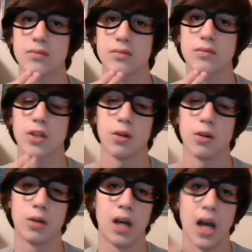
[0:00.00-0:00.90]

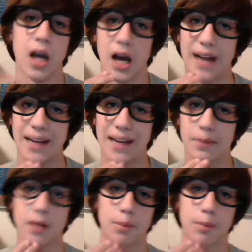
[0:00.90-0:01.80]
So, I'm
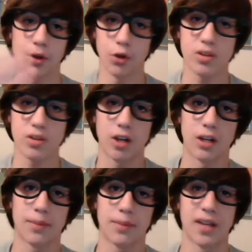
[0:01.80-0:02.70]
gonna put a new song
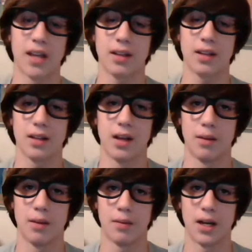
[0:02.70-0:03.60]
up today,
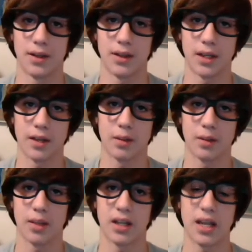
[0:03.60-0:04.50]
on the end of the
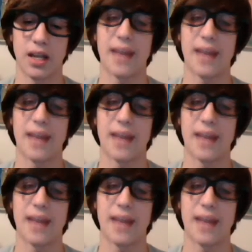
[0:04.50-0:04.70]
beginning,